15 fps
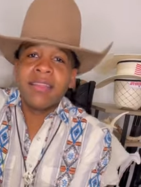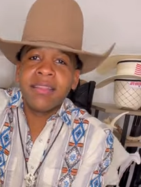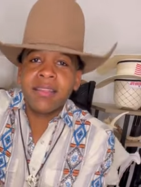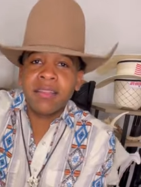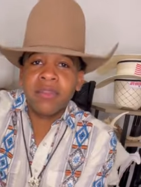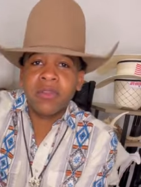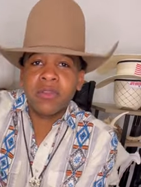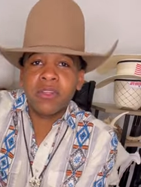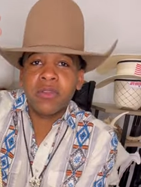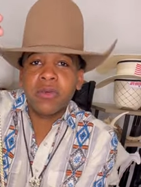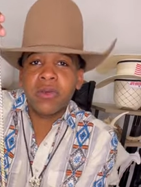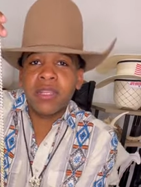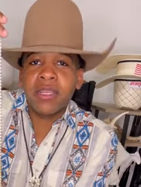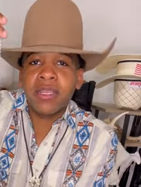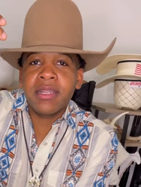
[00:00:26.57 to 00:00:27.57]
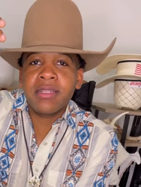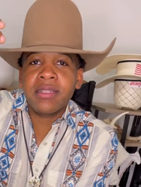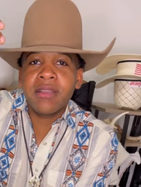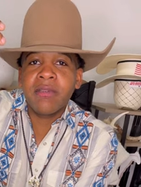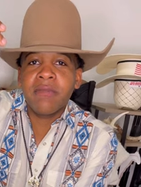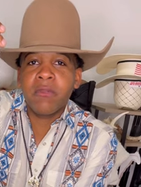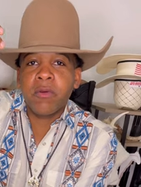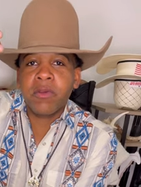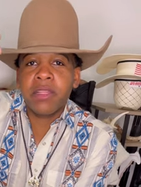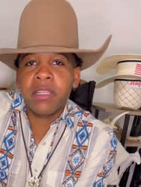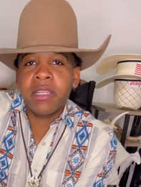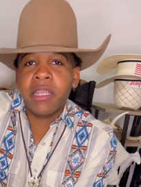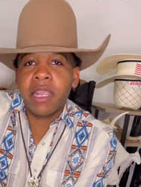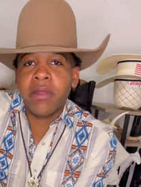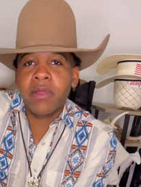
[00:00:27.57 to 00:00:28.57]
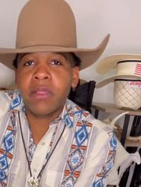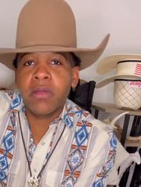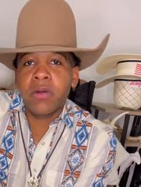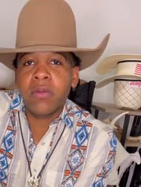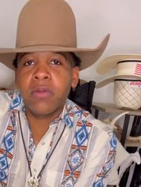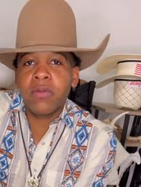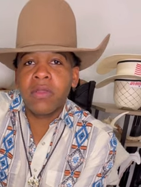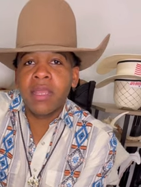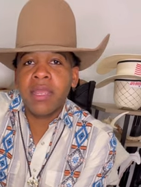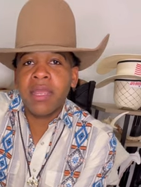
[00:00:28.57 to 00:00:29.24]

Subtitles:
This is a 20 inch 14 karat gold